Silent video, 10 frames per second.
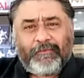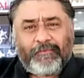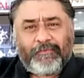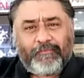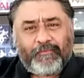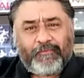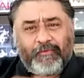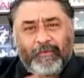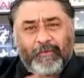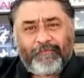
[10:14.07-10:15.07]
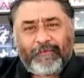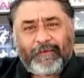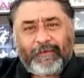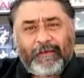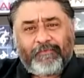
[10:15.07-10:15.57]
Yes, you've been in the
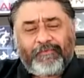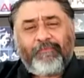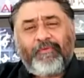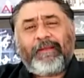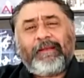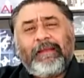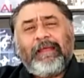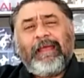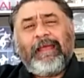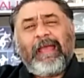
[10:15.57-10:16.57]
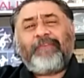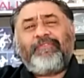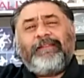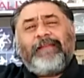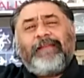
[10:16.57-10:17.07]
ring and so on and so forth, but I want to
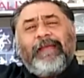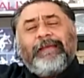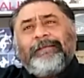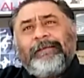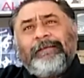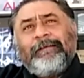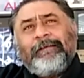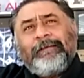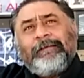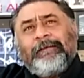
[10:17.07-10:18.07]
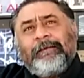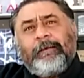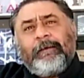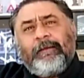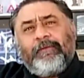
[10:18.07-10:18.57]
find out, see if you can
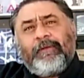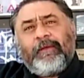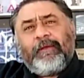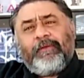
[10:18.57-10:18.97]
actually take it.